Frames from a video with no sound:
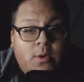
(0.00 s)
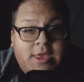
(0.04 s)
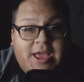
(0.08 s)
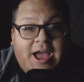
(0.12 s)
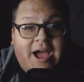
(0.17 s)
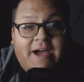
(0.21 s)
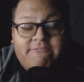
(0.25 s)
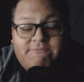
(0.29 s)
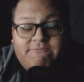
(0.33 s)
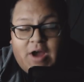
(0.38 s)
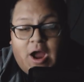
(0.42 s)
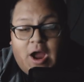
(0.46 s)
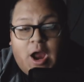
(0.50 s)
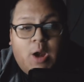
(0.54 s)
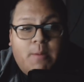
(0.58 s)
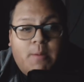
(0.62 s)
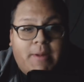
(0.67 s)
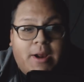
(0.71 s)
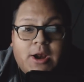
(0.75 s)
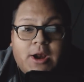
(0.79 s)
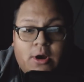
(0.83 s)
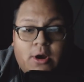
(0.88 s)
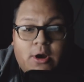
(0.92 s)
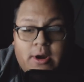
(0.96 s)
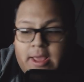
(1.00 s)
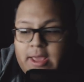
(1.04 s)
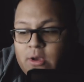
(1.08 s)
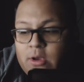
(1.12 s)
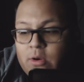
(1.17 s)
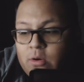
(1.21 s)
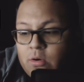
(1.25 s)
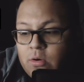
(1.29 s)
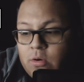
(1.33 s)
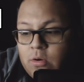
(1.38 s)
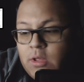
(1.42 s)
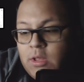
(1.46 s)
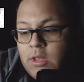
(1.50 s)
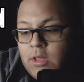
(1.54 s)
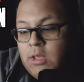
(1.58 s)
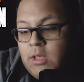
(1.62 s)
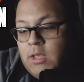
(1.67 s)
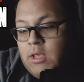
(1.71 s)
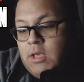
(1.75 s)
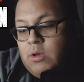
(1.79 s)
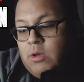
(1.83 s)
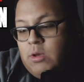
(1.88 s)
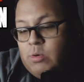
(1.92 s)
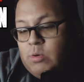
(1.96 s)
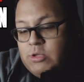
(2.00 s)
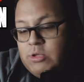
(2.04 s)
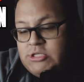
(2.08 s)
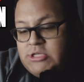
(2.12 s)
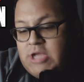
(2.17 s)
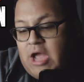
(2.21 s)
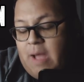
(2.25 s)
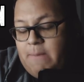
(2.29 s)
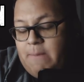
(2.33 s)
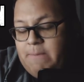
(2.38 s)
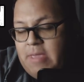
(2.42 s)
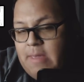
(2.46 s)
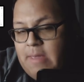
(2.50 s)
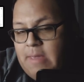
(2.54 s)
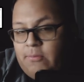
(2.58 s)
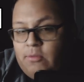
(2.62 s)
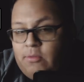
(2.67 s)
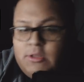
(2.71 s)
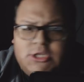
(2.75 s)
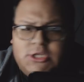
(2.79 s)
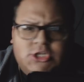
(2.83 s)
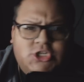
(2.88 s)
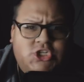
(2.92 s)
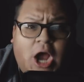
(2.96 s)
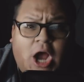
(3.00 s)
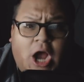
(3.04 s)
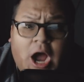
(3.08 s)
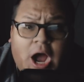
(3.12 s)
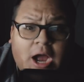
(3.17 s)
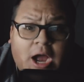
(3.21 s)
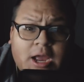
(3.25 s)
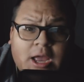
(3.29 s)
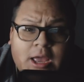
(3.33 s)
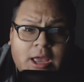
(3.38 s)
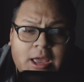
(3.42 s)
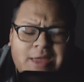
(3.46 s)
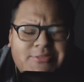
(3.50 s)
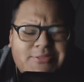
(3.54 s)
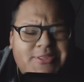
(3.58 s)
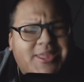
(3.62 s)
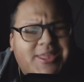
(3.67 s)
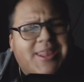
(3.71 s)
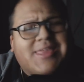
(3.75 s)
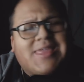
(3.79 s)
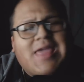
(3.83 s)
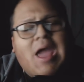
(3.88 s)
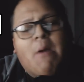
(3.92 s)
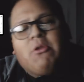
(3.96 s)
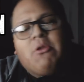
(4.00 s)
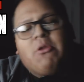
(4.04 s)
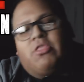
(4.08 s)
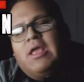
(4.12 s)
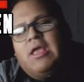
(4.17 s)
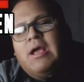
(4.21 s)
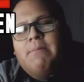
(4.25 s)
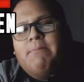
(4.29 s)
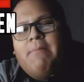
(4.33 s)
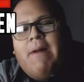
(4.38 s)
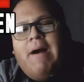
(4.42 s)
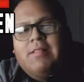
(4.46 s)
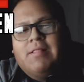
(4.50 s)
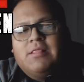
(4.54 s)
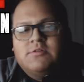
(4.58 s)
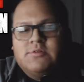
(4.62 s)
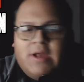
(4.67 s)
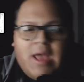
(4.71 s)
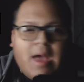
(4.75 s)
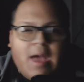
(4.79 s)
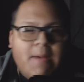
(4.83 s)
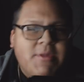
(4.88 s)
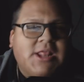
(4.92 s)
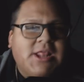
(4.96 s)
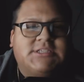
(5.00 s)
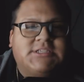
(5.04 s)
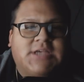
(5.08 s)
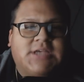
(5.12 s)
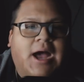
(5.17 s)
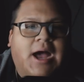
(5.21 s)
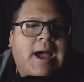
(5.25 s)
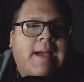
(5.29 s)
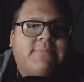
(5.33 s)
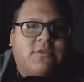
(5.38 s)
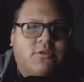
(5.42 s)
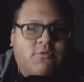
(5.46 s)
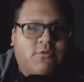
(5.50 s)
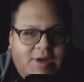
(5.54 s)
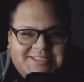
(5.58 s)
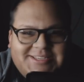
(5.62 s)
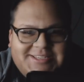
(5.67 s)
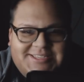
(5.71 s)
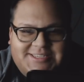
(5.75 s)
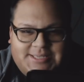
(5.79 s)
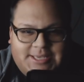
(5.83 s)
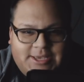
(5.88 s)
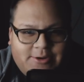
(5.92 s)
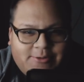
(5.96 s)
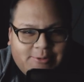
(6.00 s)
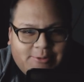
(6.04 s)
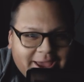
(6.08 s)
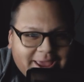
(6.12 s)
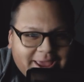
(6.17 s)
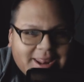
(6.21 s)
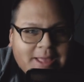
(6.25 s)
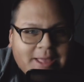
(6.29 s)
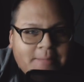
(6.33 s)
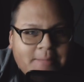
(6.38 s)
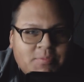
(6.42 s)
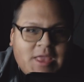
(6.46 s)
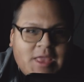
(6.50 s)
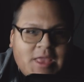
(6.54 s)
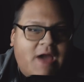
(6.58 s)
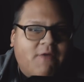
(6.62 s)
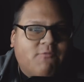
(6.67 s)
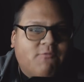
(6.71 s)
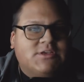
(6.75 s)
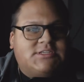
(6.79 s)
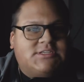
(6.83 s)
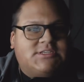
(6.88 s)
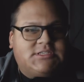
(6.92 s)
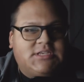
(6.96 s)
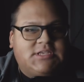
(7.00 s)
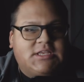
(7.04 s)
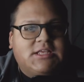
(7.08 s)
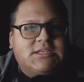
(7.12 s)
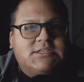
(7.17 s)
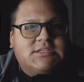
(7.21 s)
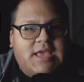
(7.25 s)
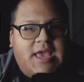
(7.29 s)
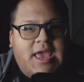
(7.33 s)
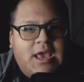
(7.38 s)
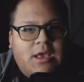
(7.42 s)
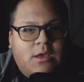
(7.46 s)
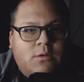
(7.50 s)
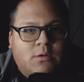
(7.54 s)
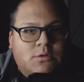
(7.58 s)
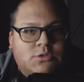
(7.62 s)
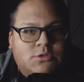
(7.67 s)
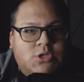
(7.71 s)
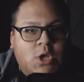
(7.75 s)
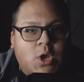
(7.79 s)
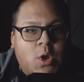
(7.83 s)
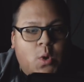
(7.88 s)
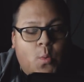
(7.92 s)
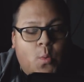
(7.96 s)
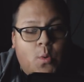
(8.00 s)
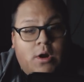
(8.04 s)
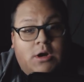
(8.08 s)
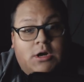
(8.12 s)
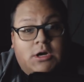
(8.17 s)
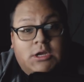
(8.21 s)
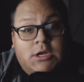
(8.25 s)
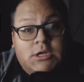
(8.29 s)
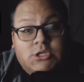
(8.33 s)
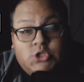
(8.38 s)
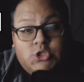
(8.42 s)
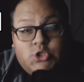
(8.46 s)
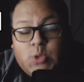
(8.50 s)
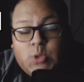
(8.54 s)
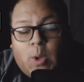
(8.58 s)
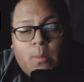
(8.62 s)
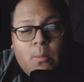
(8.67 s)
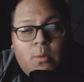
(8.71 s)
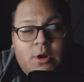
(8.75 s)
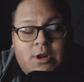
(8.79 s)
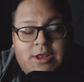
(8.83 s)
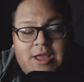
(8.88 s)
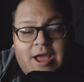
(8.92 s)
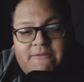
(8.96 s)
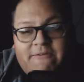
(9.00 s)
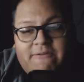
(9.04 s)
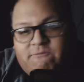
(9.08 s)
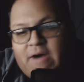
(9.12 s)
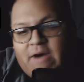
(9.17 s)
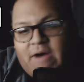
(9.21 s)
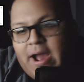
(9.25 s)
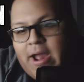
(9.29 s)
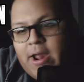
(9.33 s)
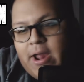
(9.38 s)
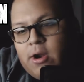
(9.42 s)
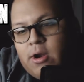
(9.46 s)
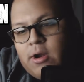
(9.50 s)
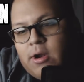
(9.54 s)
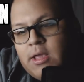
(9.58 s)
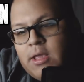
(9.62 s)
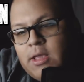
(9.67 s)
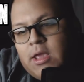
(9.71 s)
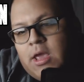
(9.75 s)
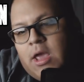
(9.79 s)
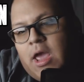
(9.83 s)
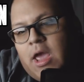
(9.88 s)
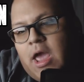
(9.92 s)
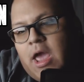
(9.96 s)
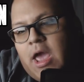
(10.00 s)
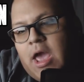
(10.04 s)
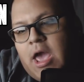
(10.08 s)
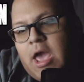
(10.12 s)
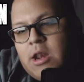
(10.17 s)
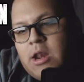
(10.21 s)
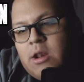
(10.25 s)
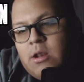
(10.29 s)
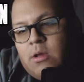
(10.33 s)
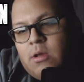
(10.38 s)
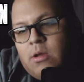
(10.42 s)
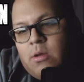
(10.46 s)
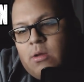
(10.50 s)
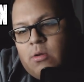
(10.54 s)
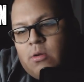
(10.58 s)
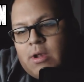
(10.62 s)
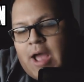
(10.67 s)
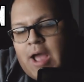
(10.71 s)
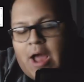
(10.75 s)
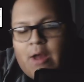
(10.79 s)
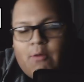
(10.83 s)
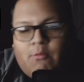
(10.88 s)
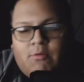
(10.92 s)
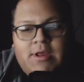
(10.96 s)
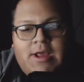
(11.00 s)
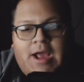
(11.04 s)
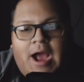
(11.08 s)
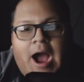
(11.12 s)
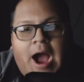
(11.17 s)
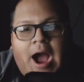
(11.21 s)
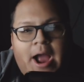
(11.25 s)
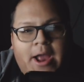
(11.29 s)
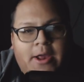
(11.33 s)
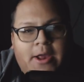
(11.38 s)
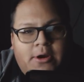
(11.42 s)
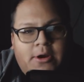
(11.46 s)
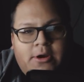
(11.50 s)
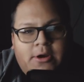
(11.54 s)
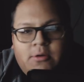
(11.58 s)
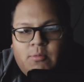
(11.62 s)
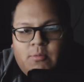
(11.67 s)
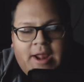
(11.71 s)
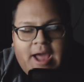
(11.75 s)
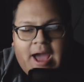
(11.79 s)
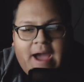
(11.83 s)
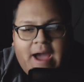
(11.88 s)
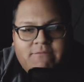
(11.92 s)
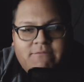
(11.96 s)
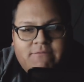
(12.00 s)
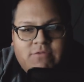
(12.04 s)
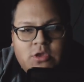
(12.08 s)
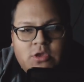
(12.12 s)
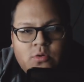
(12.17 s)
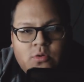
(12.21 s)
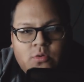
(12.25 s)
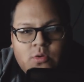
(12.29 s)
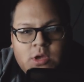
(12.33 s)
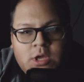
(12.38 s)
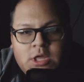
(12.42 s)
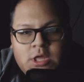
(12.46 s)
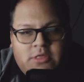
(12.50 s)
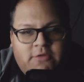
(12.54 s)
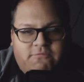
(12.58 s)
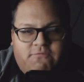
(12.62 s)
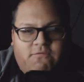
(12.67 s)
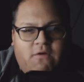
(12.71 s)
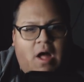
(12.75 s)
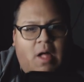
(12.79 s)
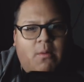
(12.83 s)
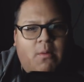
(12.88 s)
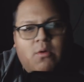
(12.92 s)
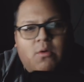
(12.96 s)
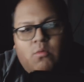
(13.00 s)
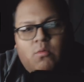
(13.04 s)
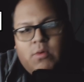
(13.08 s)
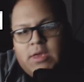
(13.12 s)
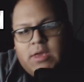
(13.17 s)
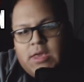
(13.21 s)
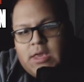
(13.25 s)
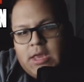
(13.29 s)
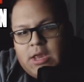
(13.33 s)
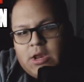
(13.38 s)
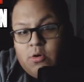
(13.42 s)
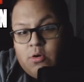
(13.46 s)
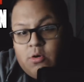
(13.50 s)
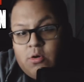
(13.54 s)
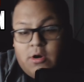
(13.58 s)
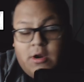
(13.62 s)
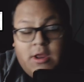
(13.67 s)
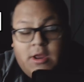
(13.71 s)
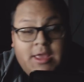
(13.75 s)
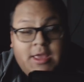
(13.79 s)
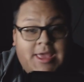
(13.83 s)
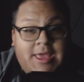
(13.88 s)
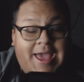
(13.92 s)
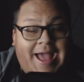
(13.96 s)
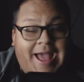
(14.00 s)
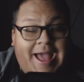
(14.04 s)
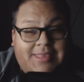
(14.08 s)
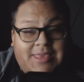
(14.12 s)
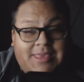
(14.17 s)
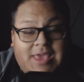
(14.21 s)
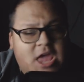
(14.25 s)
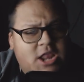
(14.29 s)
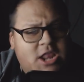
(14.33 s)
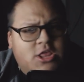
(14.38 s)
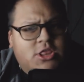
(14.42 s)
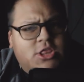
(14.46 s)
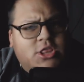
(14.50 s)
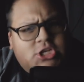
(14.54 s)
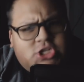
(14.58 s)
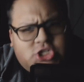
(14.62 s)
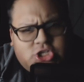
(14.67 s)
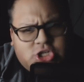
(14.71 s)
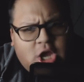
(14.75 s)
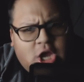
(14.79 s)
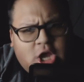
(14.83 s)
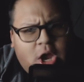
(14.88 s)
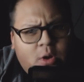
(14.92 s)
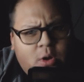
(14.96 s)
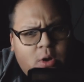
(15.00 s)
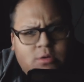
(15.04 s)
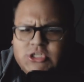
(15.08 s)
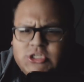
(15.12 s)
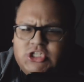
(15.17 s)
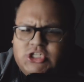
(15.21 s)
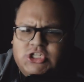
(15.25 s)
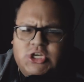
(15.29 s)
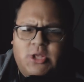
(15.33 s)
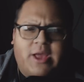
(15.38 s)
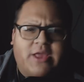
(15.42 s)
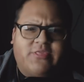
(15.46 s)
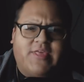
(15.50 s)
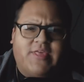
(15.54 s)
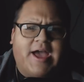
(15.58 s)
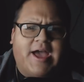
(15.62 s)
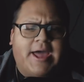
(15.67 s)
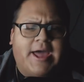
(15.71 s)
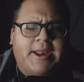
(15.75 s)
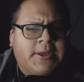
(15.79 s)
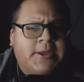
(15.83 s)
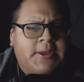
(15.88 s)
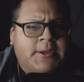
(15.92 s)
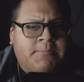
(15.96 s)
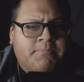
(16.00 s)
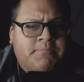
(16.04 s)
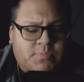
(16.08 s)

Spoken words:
He got fired by Kurt Angle, which got people in shock. And then again, when you think about this, how many times in wrestling, right, have we seen these angles where someone got fired and got rehired, what have you, the following week or at the end of the show and shit like that?